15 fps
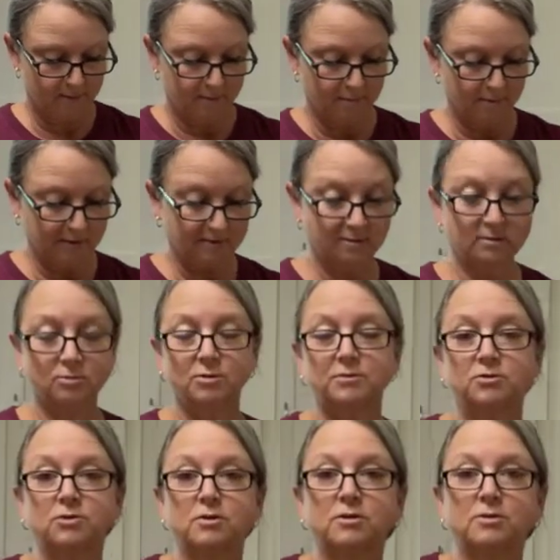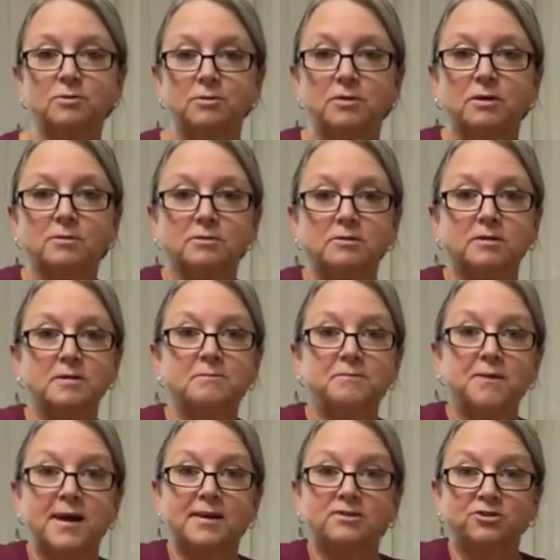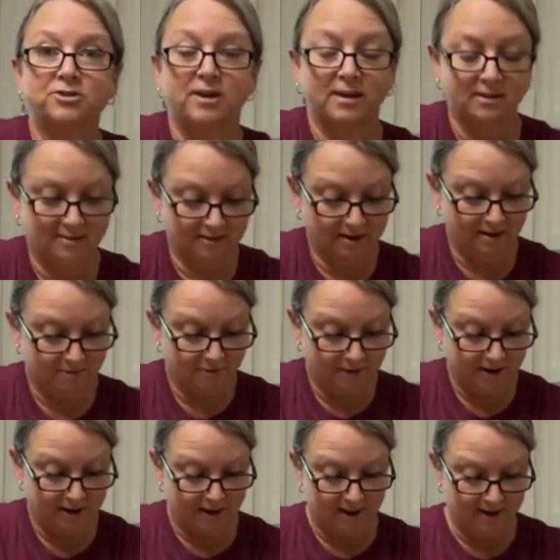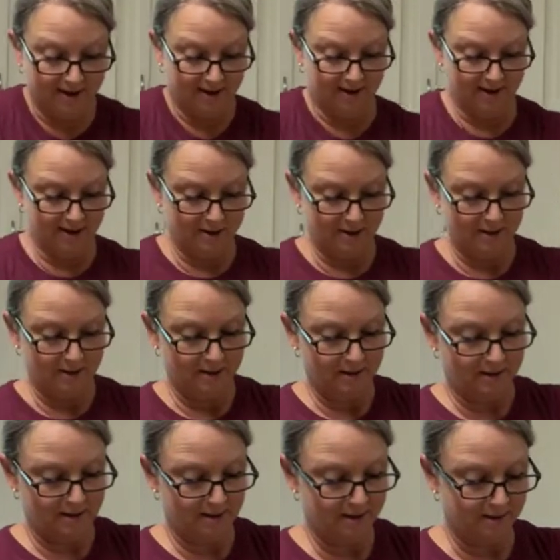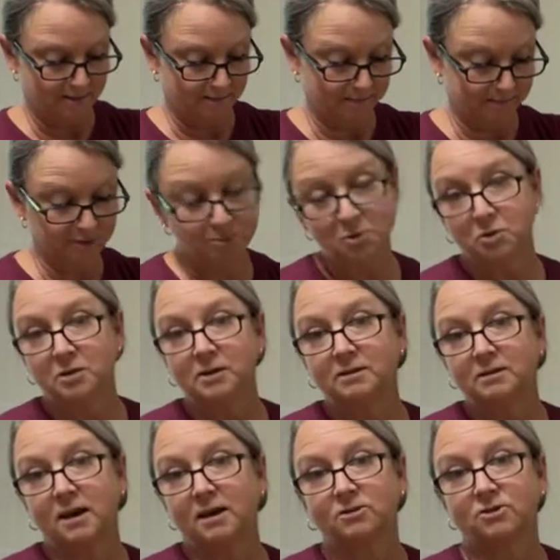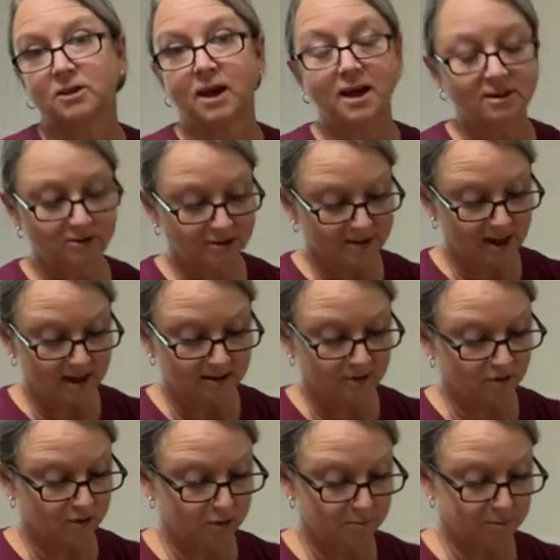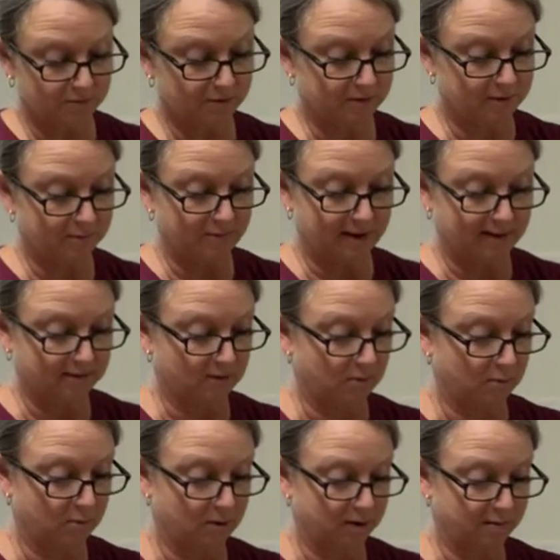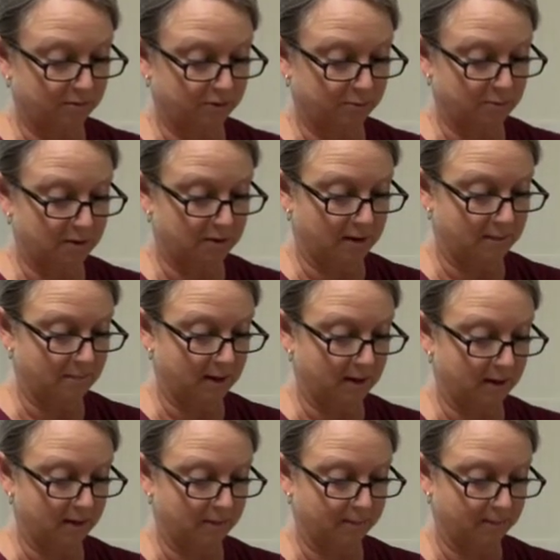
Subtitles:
But since we've started doing those Slim Fast shakes every day, smoothies actually, I just add a scoop of Slim Fast to whatever smoothie I'm making.